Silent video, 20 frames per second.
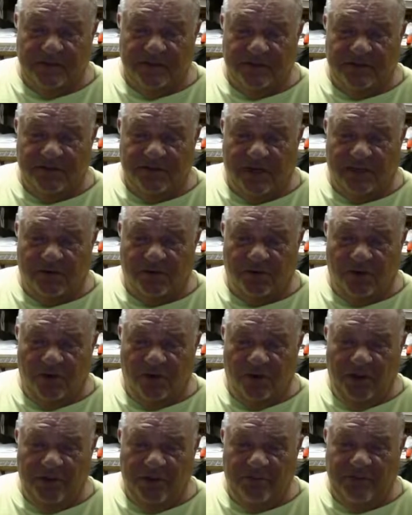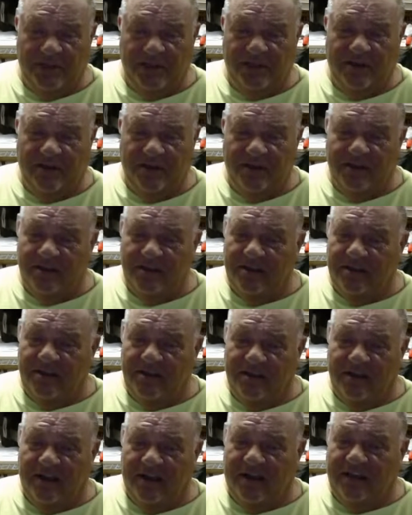and try to roll it, but
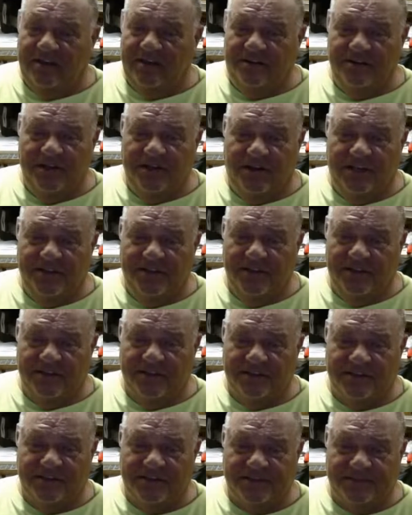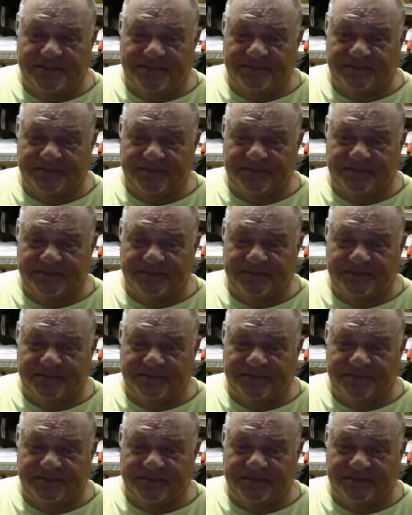I don't know. I think it's.